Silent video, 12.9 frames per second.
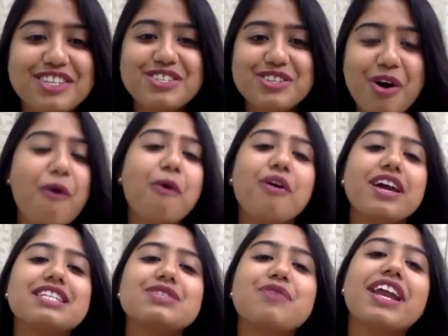So
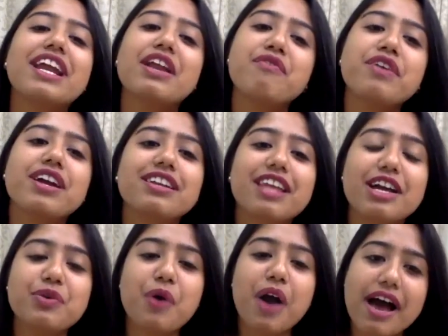it's very difficult
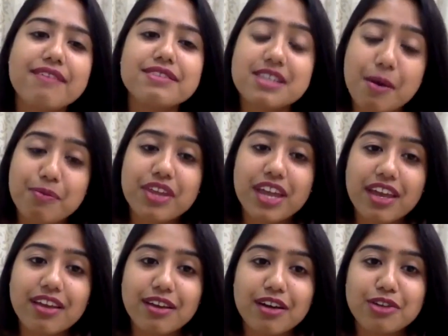that you have
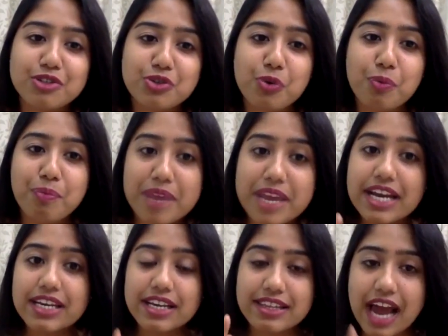something to
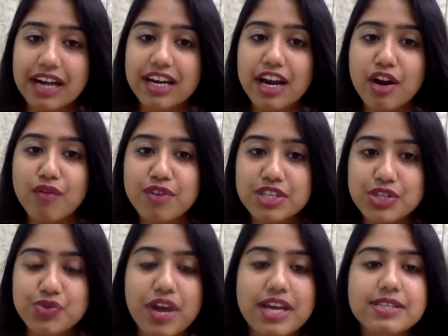beat that kind of a
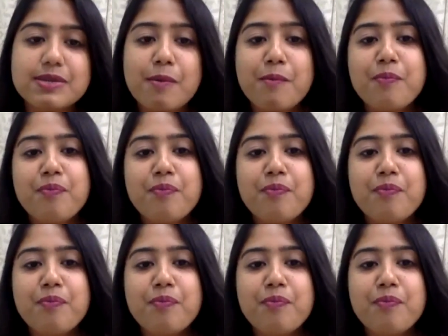stress.